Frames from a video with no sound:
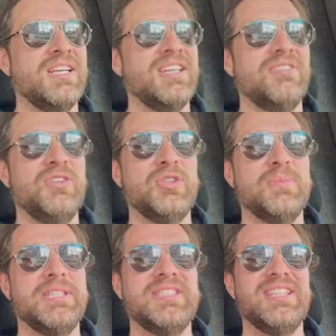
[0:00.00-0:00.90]
future
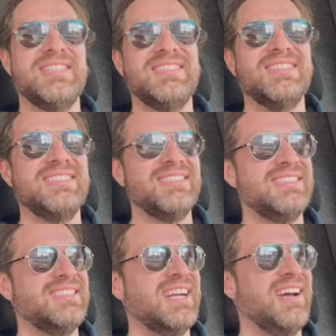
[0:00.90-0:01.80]
business,
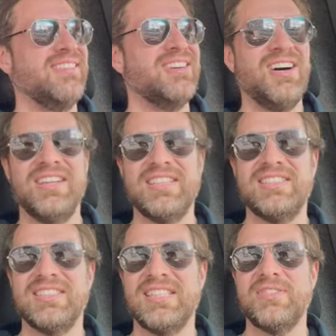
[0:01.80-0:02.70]
I would call it a
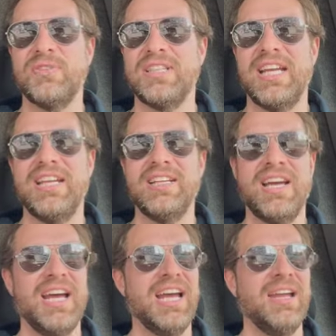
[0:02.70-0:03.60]
successful day.
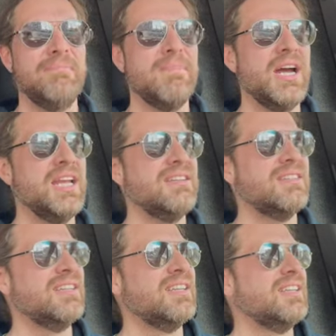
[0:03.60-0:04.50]
I might,
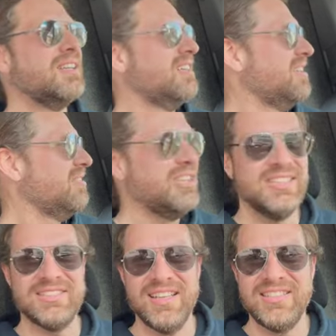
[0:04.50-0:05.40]
and the
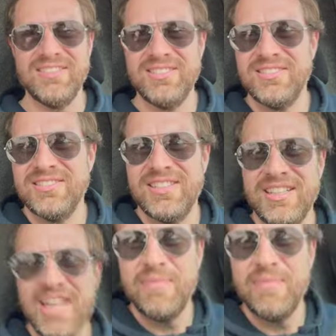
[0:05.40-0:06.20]
sun came